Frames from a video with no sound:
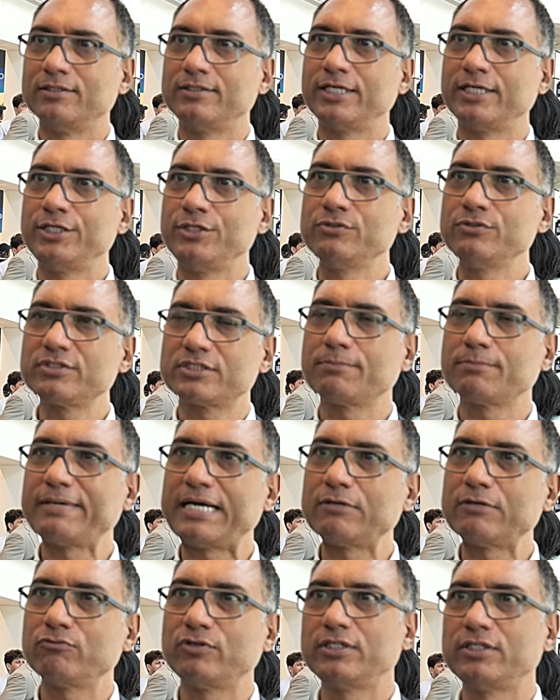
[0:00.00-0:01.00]
They use the
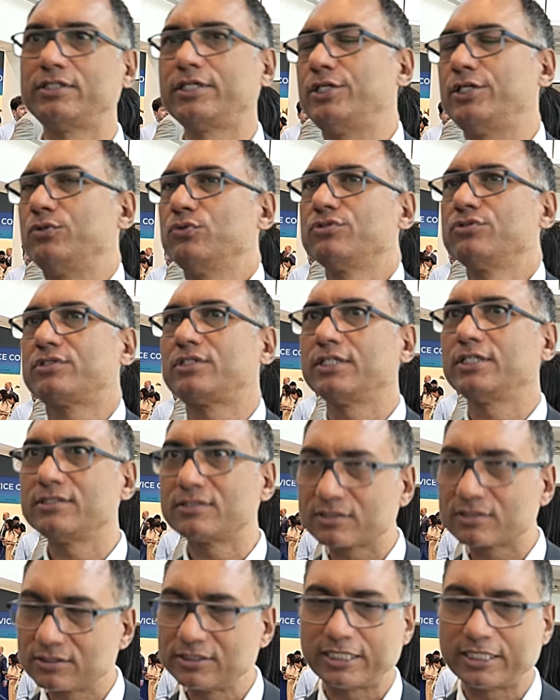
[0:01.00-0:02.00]
bandwidth, they use
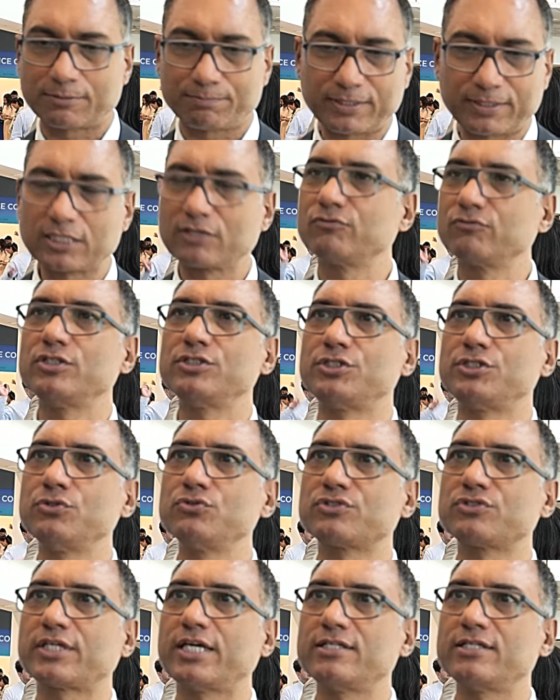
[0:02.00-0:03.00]
this, they are part of these
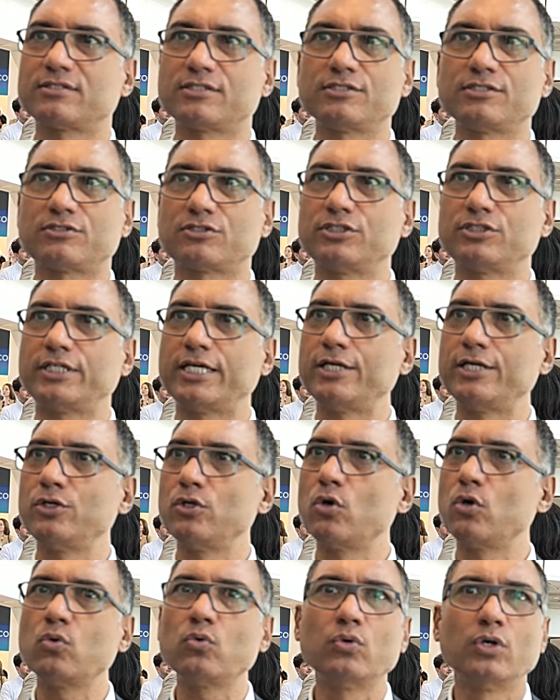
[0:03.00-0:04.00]
use cases, they
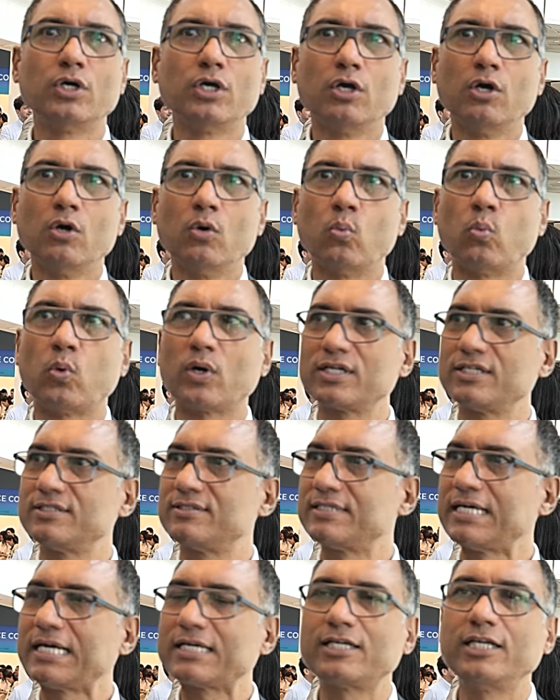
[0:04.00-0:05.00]
know what
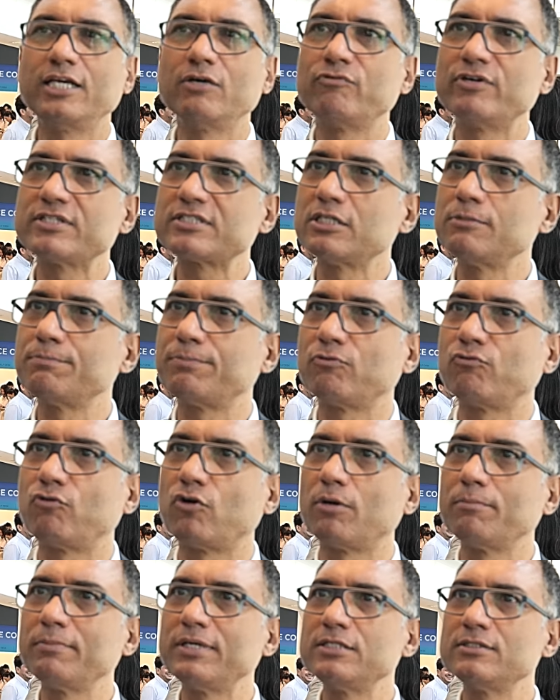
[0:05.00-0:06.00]
exactly a vessel
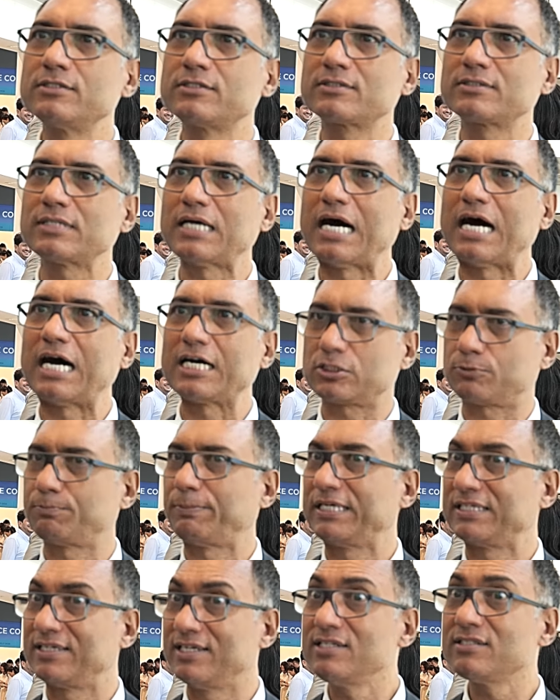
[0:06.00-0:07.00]
performance
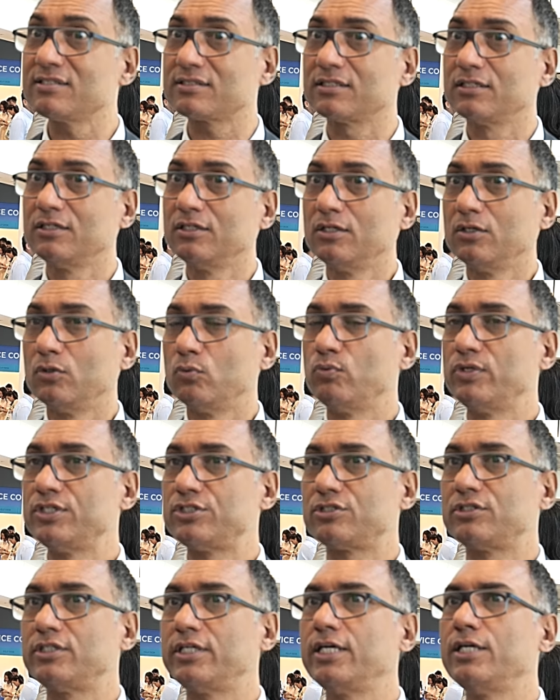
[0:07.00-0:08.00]
aspect is,
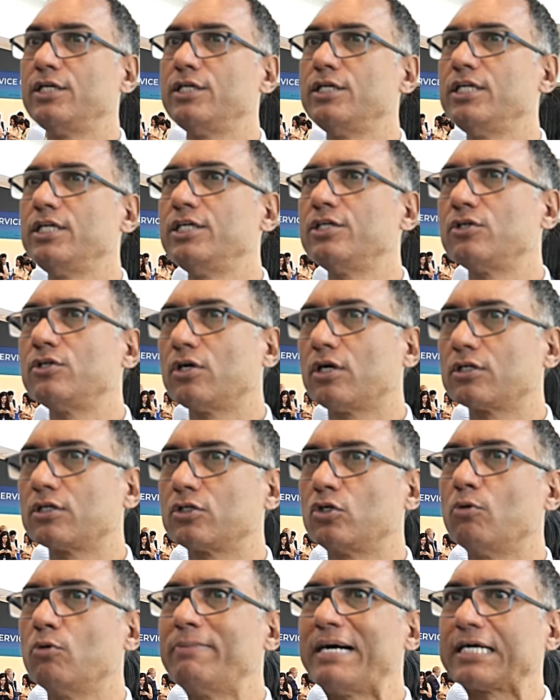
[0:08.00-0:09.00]
which they need
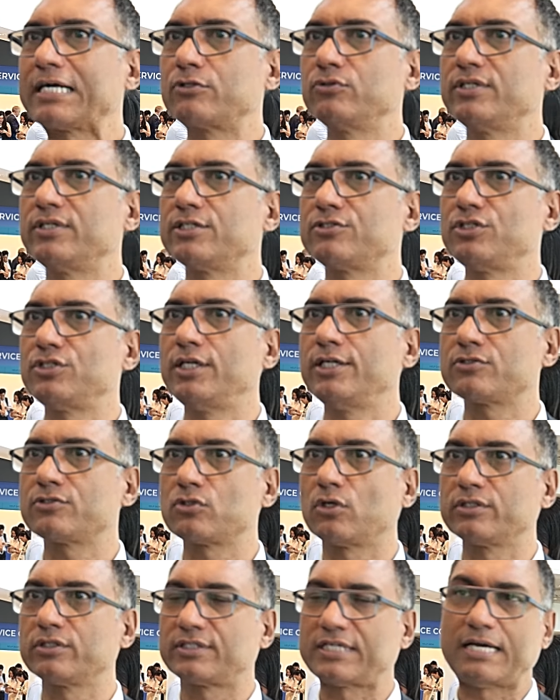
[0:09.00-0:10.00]
not go back to their
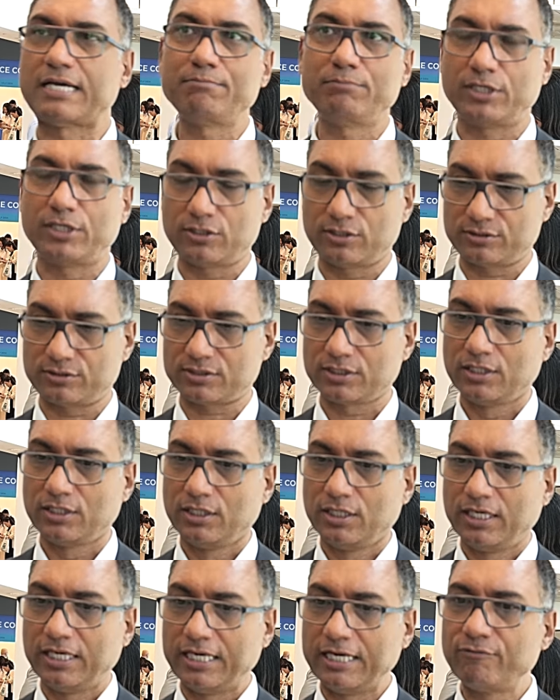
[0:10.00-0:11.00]
seniors all the time because
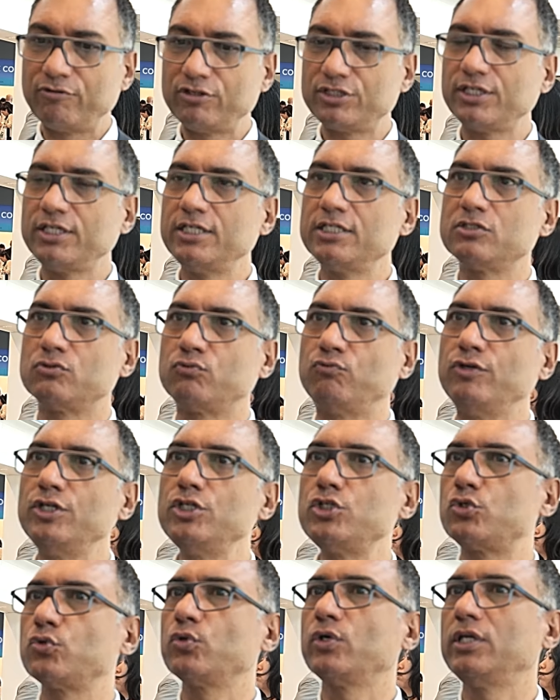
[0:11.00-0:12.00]
everything is
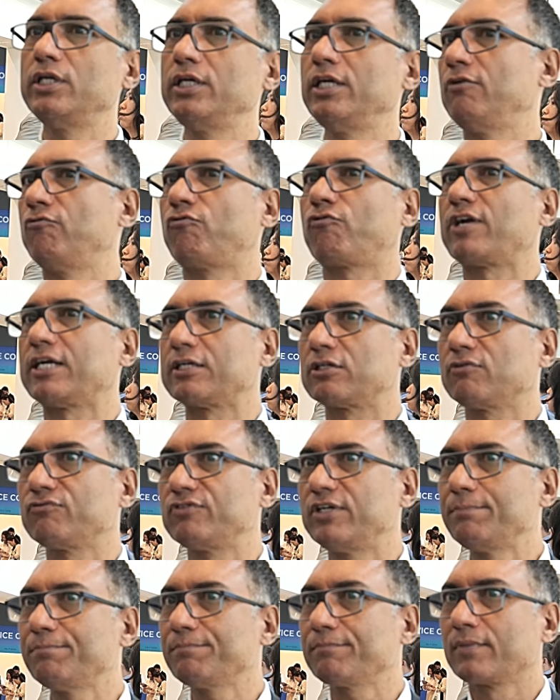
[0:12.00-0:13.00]
visually in front
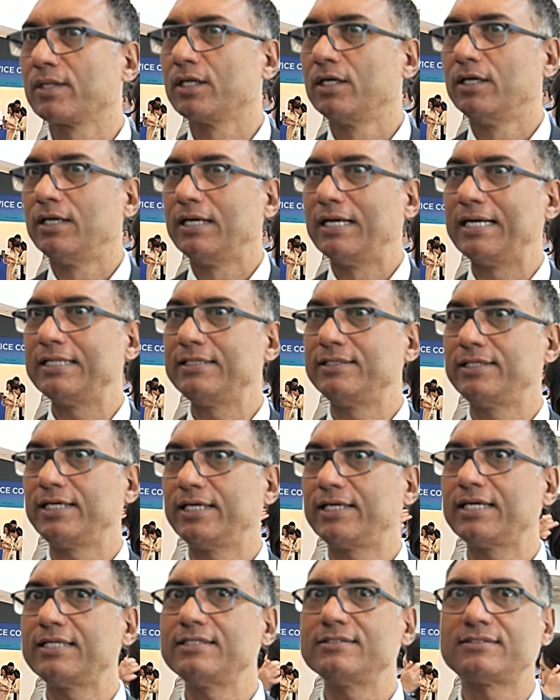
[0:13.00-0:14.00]
of them and
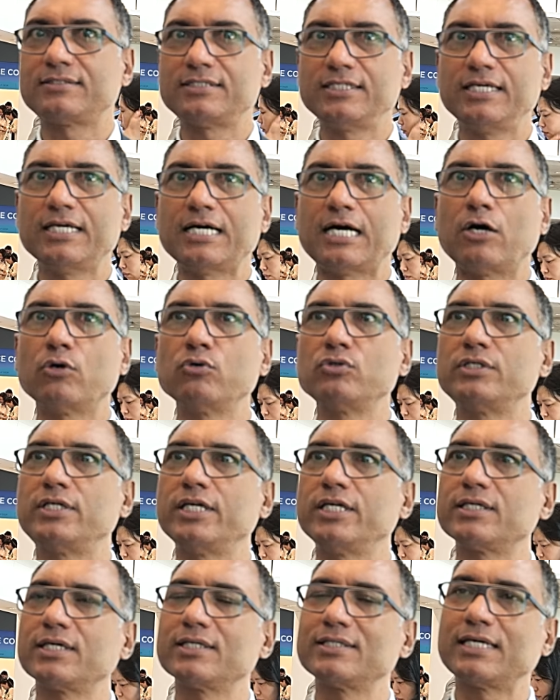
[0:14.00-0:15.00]
they can see how
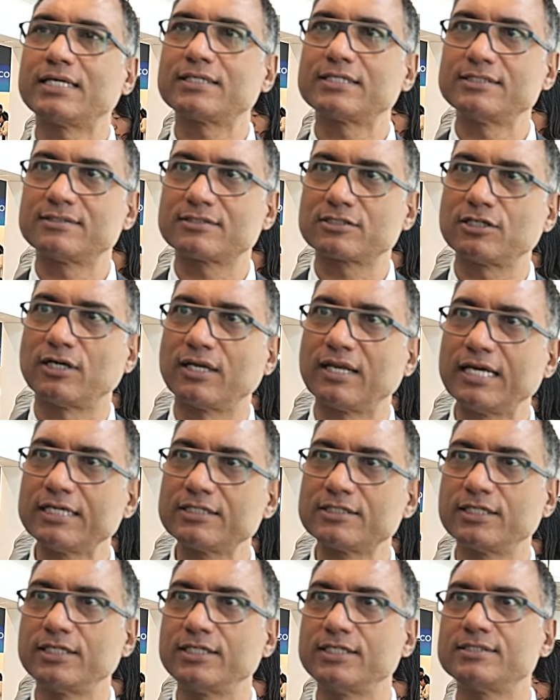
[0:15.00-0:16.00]
data that is
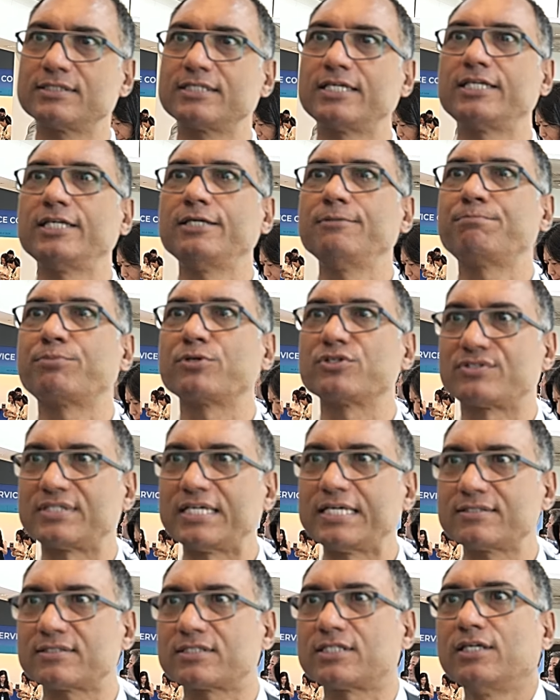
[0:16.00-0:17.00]
collected is getting
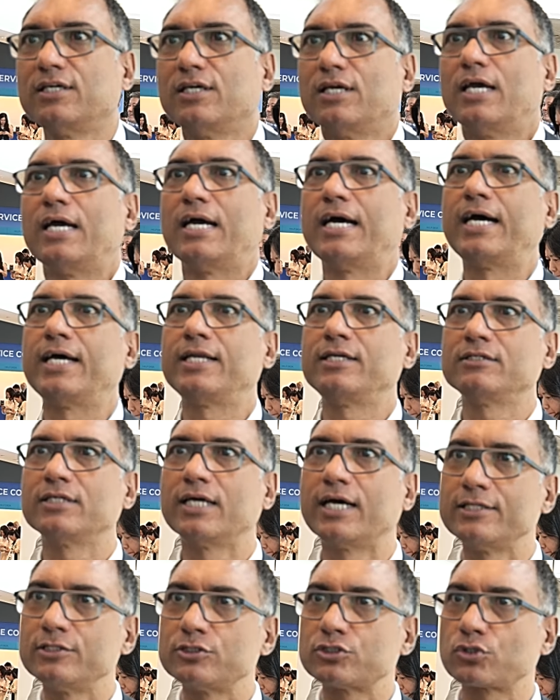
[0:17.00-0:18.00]
processed
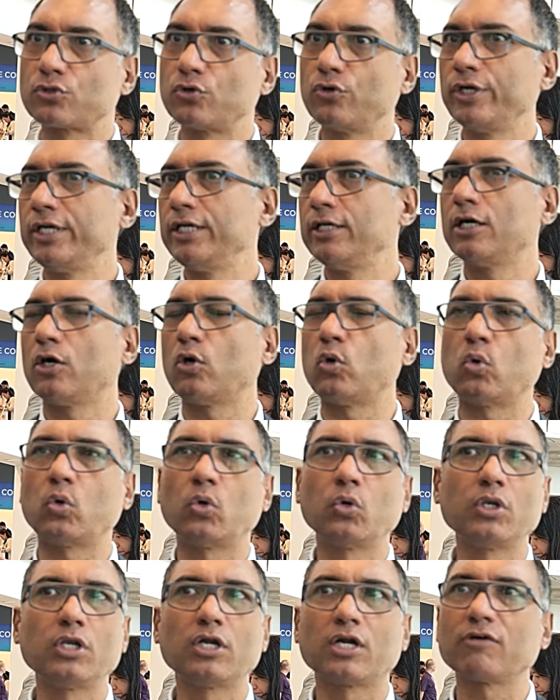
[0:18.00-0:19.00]
and throwing a
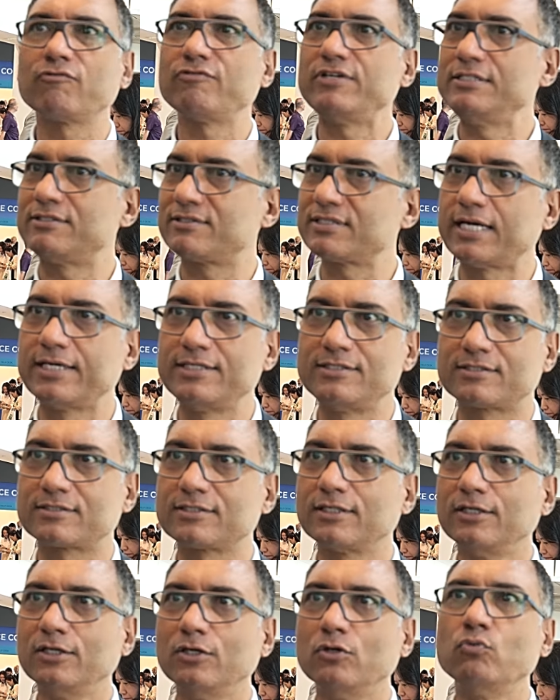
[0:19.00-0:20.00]
whole lot of
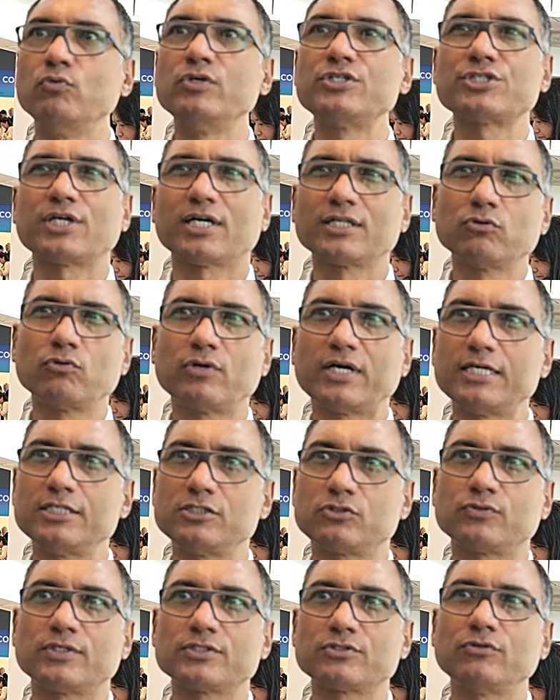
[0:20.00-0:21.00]
insights, which
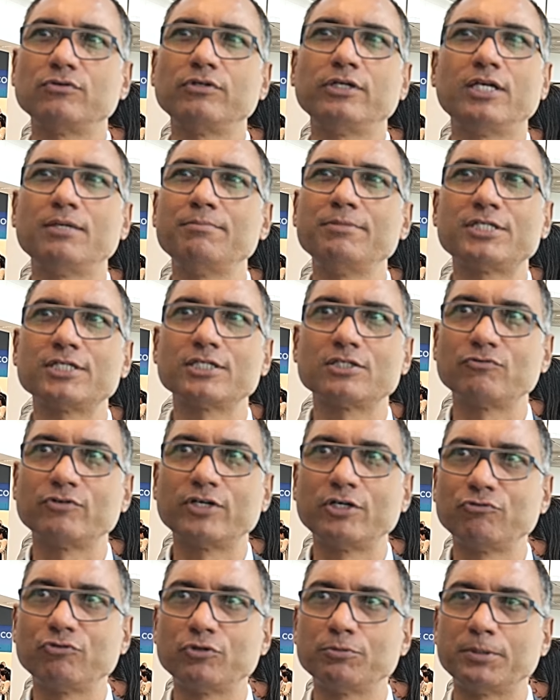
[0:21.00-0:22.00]
otherwise was only limited to
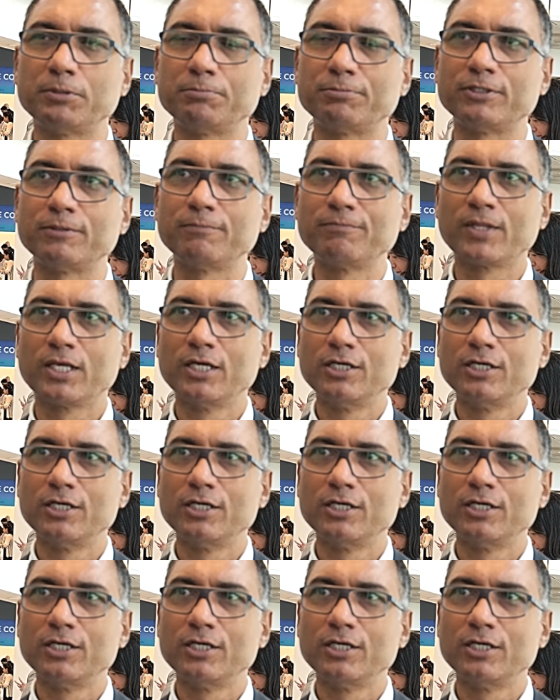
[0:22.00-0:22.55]
very few people.